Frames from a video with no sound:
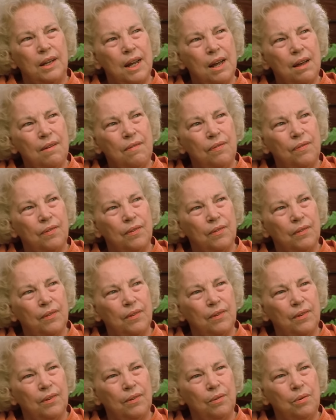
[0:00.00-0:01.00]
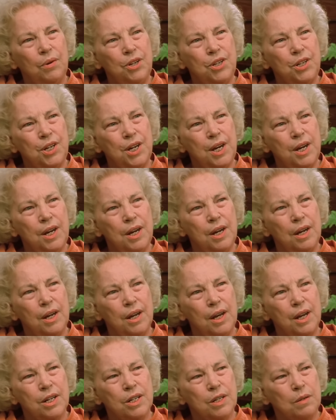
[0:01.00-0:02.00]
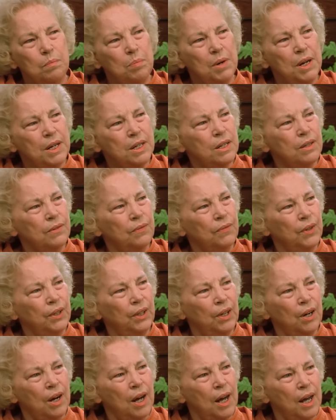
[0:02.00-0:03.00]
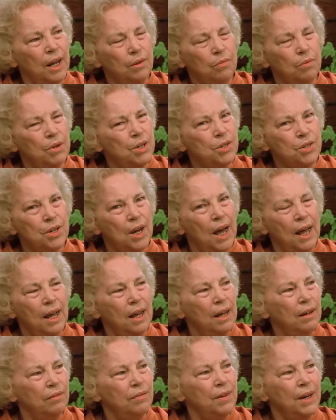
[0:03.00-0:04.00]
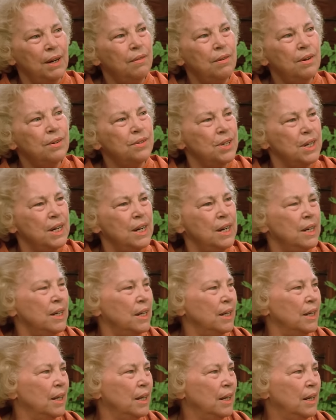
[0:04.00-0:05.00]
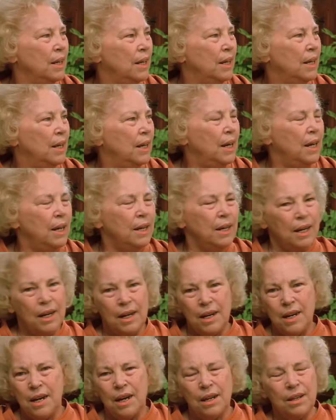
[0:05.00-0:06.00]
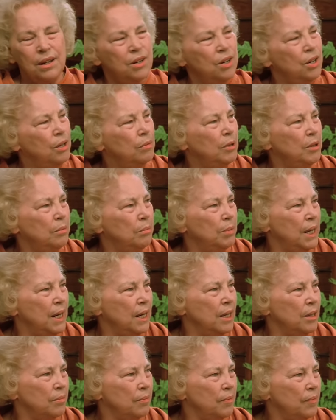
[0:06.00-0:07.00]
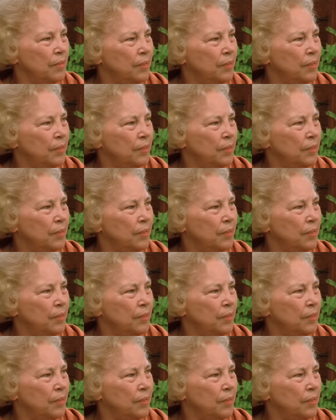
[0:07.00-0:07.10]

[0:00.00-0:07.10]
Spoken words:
love which he expressed for God, which I have never seen in any other human being,